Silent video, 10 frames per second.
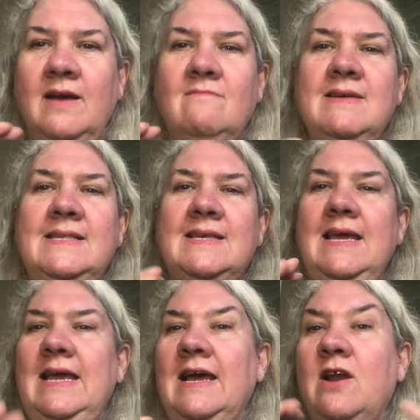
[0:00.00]

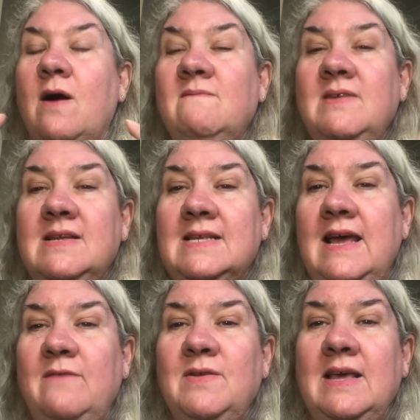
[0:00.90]
risky, and
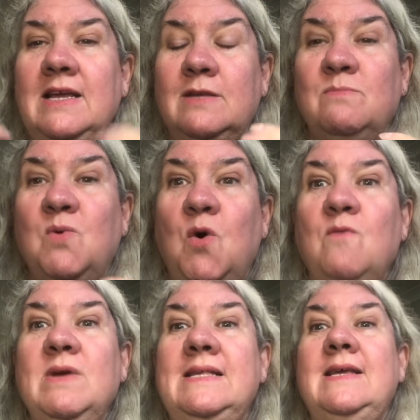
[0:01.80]
obviously everything is more
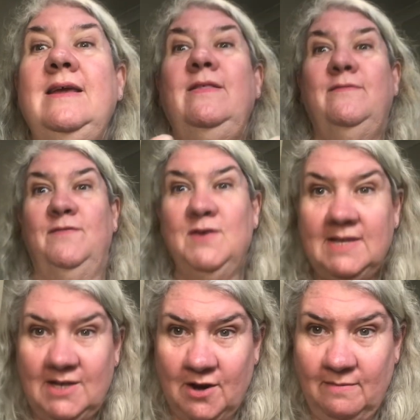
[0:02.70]
risky the
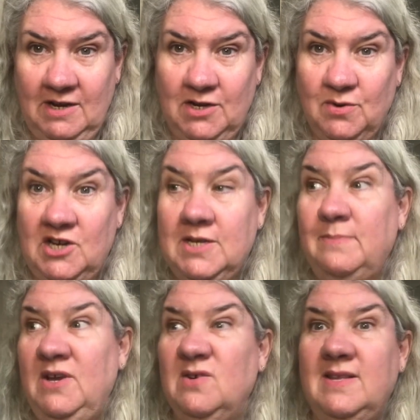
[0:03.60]
first time you do it just
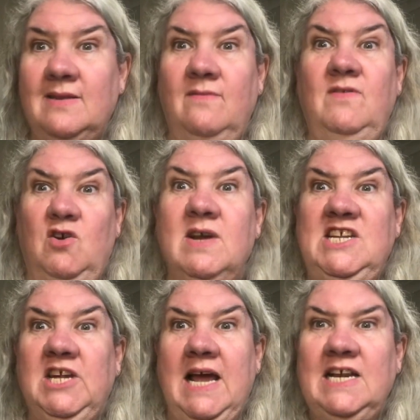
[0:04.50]
because of your
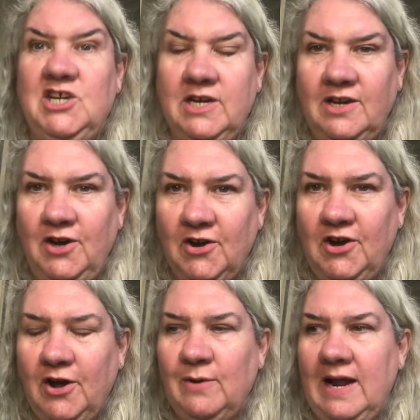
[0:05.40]
education, you don't
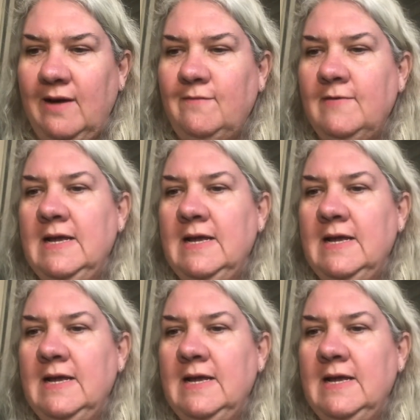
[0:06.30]
know enough.